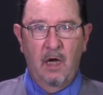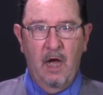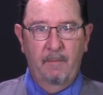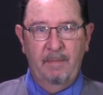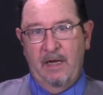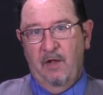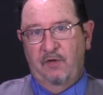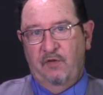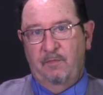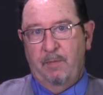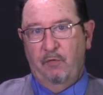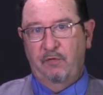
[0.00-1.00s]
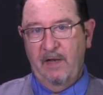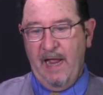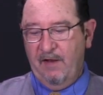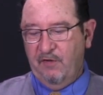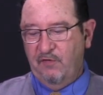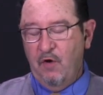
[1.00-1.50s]
uh, because it supposedly
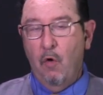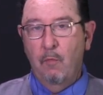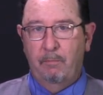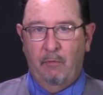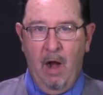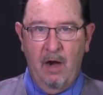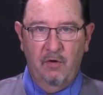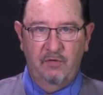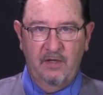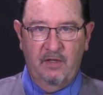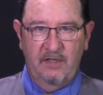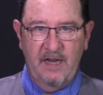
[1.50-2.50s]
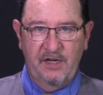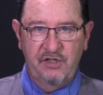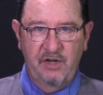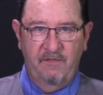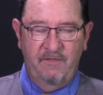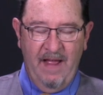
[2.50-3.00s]
has its own
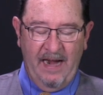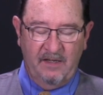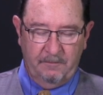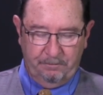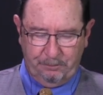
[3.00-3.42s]
bronchodilatation effect.